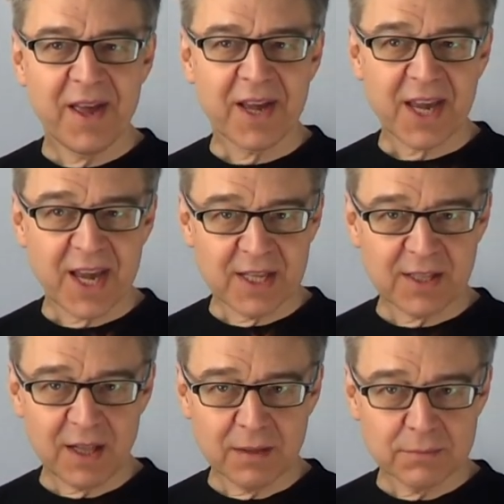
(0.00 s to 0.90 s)
a
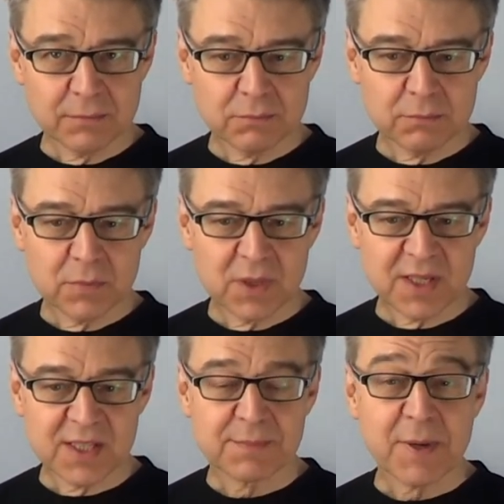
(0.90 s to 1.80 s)
candle,
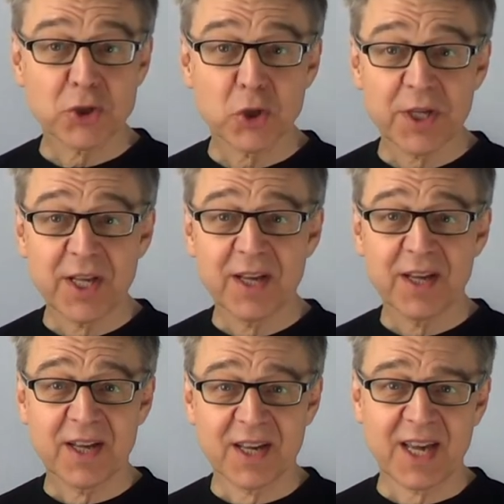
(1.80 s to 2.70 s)
especially
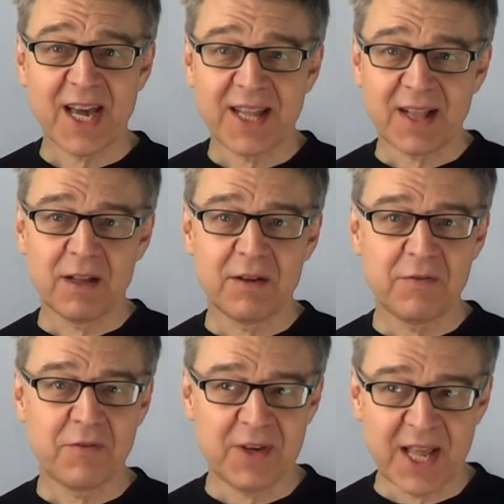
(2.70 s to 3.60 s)
a candle
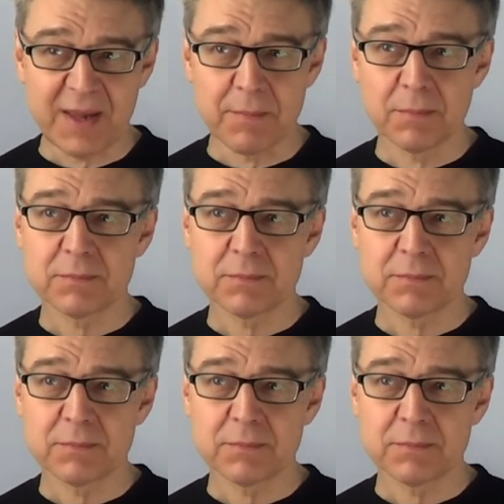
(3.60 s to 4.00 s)
flame.